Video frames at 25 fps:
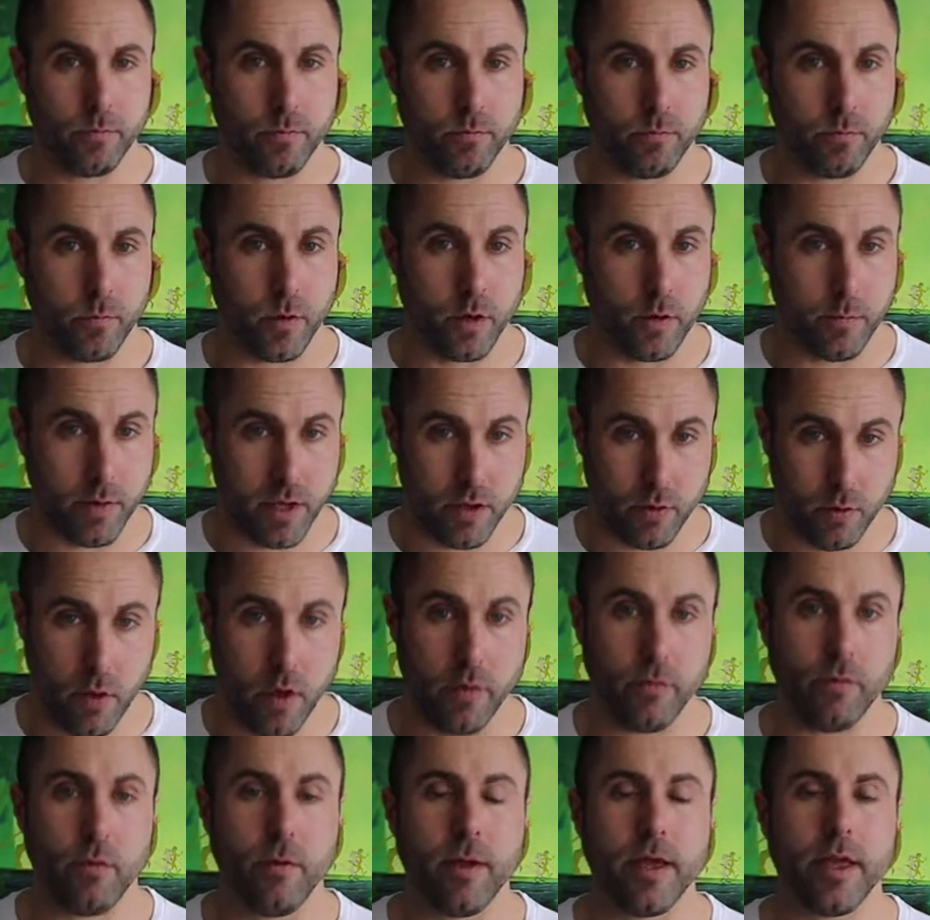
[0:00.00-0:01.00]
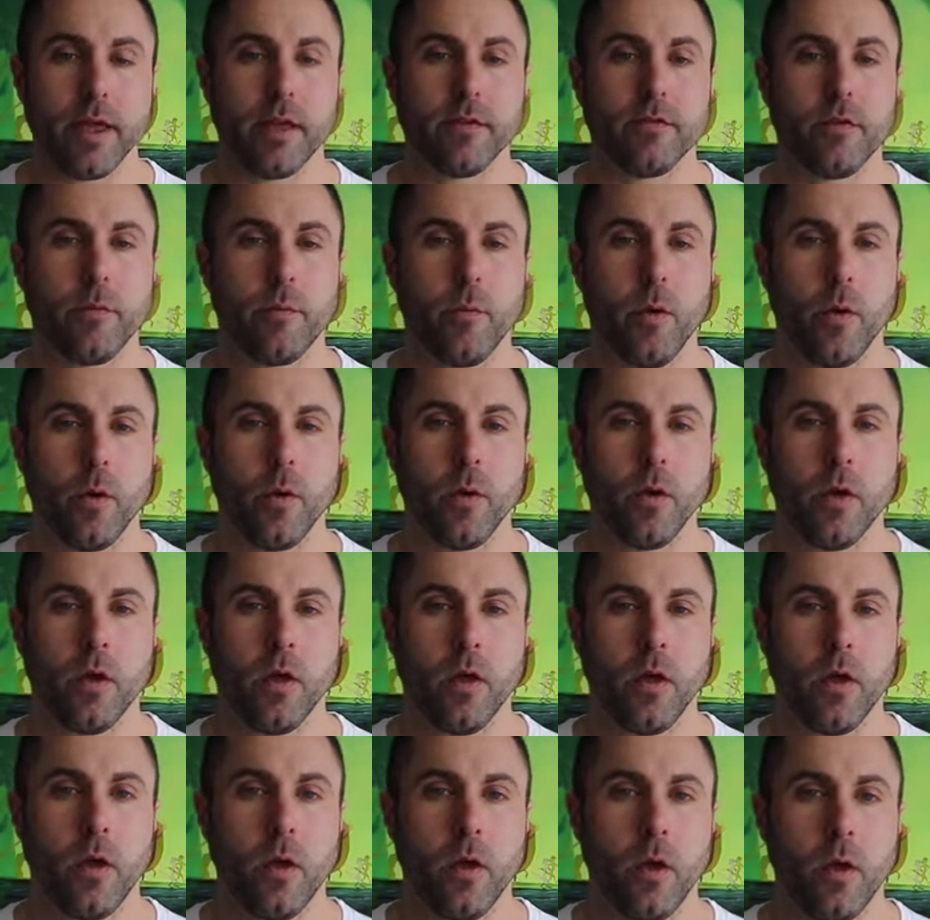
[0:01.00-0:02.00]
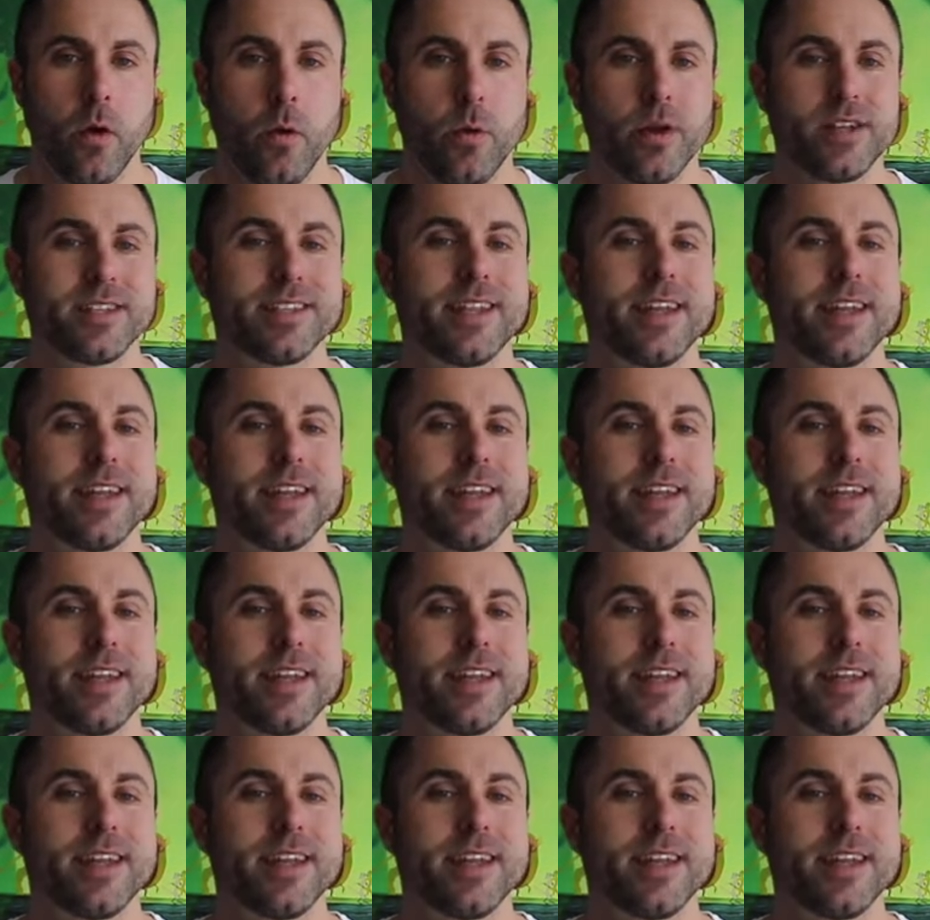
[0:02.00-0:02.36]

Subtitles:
It's going to make you overeat even more, which